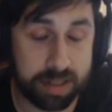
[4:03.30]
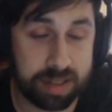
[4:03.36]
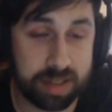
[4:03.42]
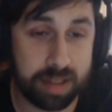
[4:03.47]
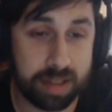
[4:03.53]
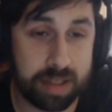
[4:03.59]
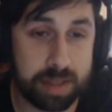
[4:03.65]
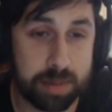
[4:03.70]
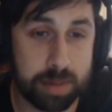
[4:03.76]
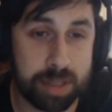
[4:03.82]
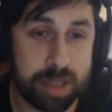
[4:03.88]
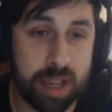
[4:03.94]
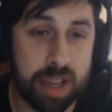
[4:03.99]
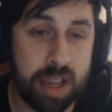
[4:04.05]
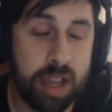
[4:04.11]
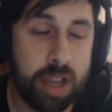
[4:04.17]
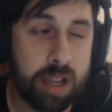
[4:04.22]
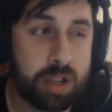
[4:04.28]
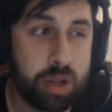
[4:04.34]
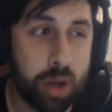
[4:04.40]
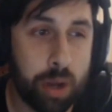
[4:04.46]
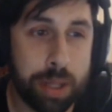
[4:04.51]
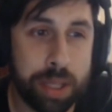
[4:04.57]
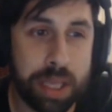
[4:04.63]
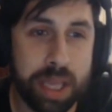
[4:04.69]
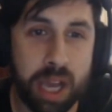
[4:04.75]
So this was
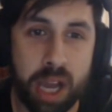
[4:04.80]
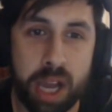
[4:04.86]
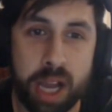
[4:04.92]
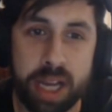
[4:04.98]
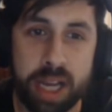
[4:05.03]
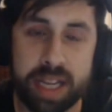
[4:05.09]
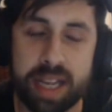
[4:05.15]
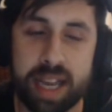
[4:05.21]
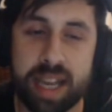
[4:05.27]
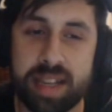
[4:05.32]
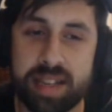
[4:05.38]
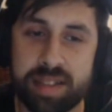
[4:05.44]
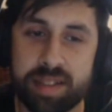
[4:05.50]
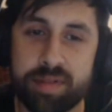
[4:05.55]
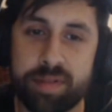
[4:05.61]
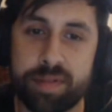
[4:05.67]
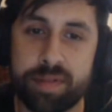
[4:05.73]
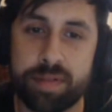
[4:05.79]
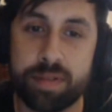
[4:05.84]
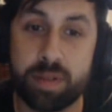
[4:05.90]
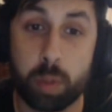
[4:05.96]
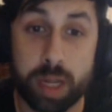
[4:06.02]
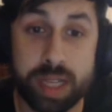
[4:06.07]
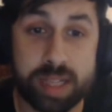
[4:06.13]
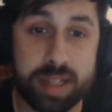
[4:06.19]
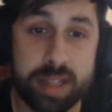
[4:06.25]
during the early days of
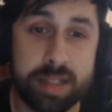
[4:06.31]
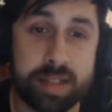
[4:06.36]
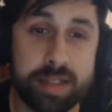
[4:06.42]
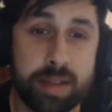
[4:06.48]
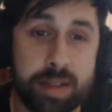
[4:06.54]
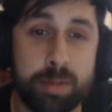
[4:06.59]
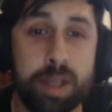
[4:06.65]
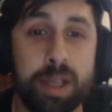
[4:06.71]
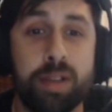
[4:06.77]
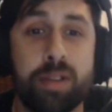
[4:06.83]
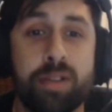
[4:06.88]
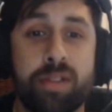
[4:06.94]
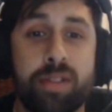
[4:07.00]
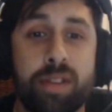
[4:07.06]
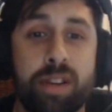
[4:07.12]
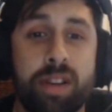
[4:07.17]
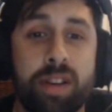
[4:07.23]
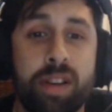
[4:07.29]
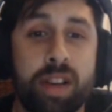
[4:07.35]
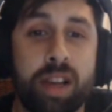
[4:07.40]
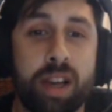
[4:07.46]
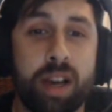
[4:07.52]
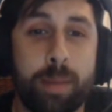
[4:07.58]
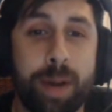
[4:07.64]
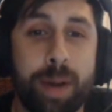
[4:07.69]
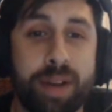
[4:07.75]
Twitter. So we used to
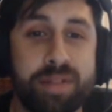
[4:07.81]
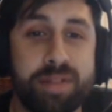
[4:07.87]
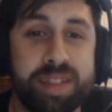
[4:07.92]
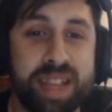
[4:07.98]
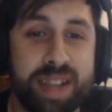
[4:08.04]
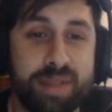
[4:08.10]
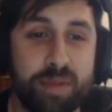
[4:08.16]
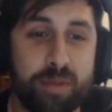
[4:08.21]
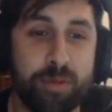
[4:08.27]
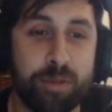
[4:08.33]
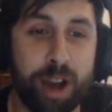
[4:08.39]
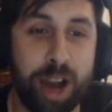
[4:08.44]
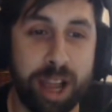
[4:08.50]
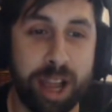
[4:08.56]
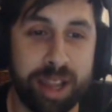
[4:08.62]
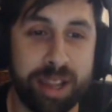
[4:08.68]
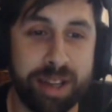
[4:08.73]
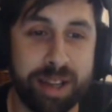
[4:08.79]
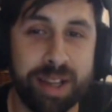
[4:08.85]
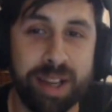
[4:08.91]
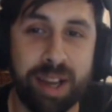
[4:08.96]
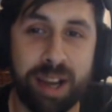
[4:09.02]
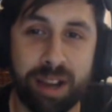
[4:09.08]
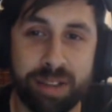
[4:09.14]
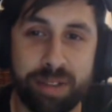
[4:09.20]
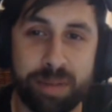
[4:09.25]
have Stephen Fry
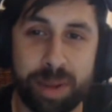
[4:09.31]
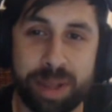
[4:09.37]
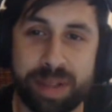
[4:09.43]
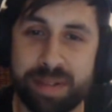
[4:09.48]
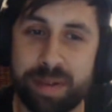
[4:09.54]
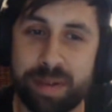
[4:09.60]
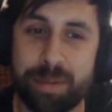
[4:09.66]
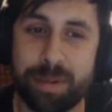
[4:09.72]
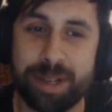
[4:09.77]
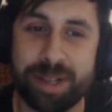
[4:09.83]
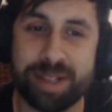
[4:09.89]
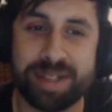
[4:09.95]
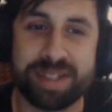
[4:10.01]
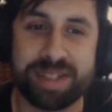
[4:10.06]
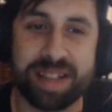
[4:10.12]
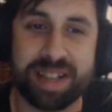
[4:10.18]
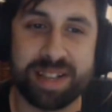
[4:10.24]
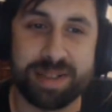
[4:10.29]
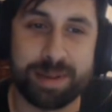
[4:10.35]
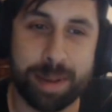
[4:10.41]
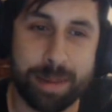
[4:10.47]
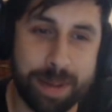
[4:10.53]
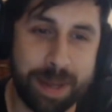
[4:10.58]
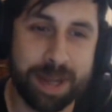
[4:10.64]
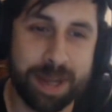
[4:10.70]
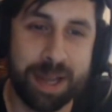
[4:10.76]
on Twitter, and we used to say to
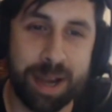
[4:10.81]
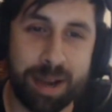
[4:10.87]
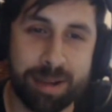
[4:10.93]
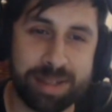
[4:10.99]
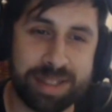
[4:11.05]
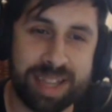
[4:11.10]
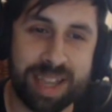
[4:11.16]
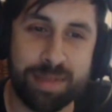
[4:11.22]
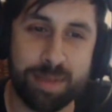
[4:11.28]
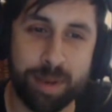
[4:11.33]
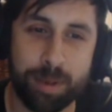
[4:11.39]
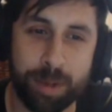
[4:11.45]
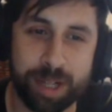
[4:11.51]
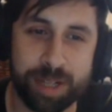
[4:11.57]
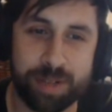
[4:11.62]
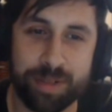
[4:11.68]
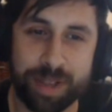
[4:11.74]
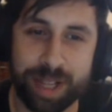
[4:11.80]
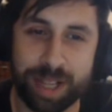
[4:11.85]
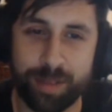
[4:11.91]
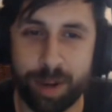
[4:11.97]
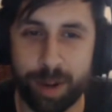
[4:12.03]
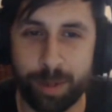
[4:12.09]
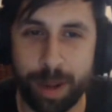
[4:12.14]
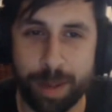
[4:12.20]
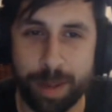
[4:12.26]
him, "Oh, Stephen, what do you think of
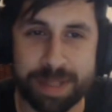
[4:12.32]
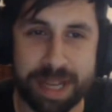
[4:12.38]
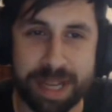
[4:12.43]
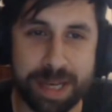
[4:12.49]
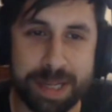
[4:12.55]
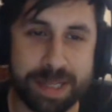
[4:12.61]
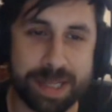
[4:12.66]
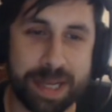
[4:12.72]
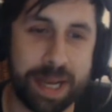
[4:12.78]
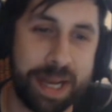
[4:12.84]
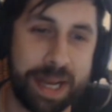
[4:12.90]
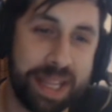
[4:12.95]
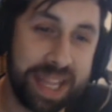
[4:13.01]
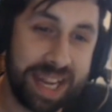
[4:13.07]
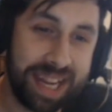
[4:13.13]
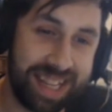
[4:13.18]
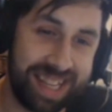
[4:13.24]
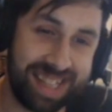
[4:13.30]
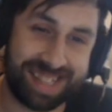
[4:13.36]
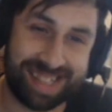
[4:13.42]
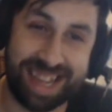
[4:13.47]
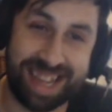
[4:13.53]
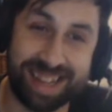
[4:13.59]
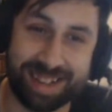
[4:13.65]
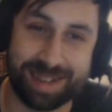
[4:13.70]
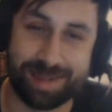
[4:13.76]
our website design?" And then he'd
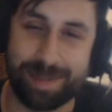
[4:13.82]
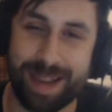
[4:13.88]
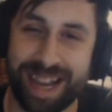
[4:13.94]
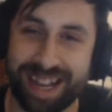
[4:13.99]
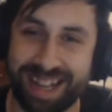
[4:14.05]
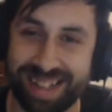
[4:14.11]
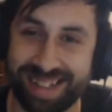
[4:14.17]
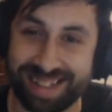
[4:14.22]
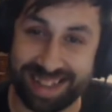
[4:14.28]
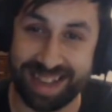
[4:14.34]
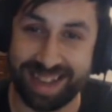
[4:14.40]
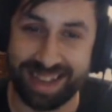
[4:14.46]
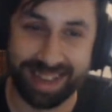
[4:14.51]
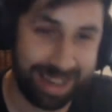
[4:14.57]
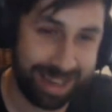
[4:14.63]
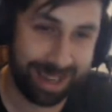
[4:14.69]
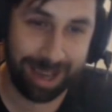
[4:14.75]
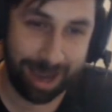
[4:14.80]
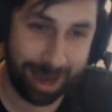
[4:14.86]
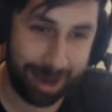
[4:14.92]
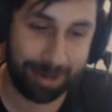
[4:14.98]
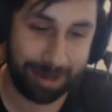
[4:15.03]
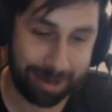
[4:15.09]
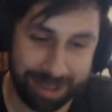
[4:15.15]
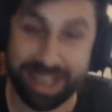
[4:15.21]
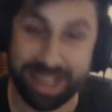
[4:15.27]
send us back and say,
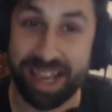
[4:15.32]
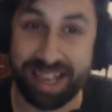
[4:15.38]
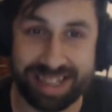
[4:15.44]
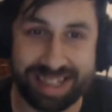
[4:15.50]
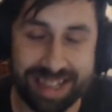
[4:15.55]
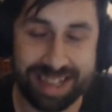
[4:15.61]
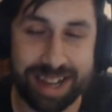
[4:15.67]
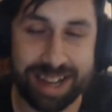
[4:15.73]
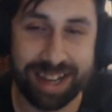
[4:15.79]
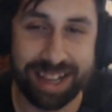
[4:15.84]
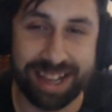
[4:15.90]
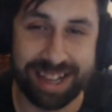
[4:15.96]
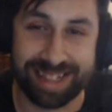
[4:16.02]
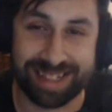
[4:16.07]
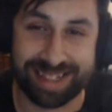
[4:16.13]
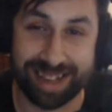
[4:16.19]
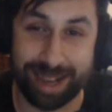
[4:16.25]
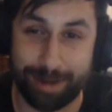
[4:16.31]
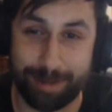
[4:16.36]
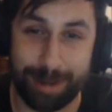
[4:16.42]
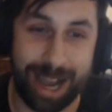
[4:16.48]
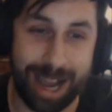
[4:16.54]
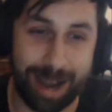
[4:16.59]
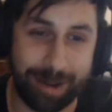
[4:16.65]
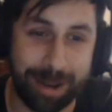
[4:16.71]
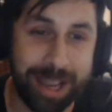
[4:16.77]
"Oh, this." And it's like,
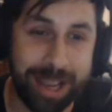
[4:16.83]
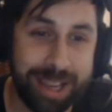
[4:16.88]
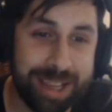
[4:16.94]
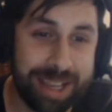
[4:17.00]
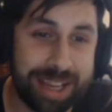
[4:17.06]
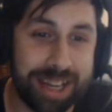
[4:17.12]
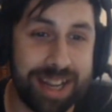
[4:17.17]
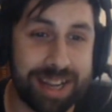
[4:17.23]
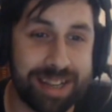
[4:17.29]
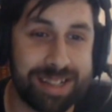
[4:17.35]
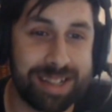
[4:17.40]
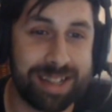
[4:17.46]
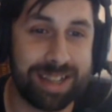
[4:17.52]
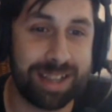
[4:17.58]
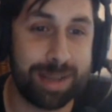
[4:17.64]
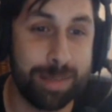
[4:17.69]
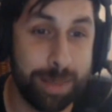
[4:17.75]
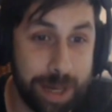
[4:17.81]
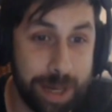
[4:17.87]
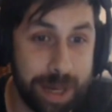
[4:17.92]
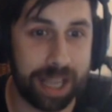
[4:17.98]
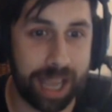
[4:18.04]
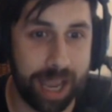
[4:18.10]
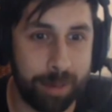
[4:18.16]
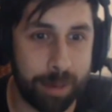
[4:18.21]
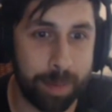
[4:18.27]
wow, you could actually
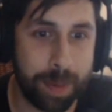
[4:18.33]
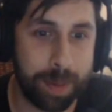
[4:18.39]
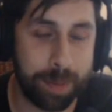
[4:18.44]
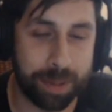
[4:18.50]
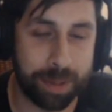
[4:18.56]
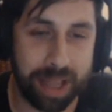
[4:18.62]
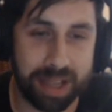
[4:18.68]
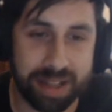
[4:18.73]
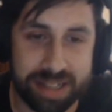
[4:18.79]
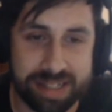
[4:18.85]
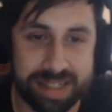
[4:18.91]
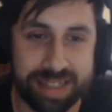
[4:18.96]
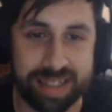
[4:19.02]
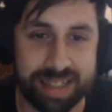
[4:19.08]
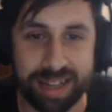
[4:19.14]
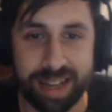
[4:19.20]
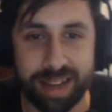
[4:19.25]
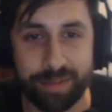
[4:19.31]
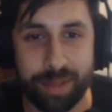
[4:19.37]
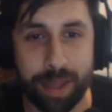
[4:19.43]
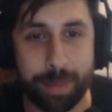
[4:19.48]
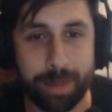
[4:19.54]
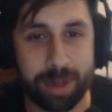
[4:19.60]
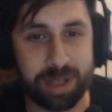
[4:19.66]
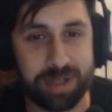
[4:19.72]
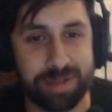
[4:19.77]
communicate with people then, because they didn't have
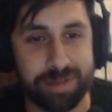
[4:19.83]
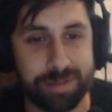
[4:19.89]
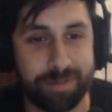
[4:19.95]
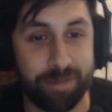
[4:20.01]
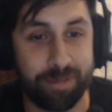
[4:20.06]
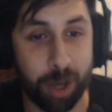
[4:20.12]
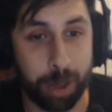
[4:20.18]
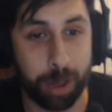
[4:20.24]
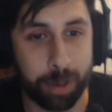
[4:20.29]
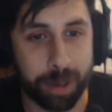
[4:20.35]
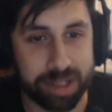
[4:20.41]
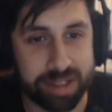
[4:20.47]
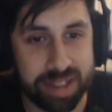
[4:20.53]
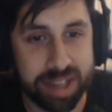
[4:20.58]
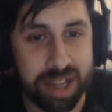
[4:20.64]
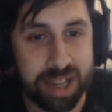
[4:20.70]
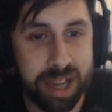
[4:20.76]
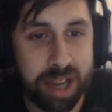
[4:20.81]
that much followers.